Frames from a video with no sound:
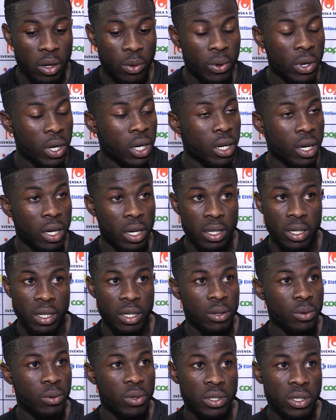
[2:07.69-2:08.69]
Or? Really, I
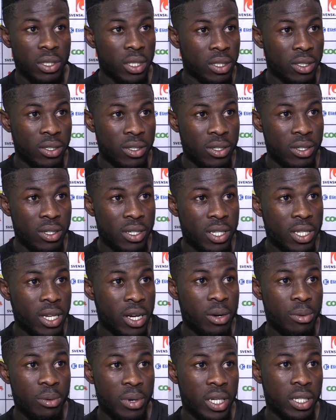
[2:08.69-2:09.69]
didn't want to
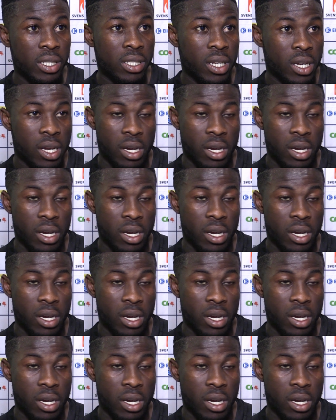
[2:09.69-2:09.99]
celebrate.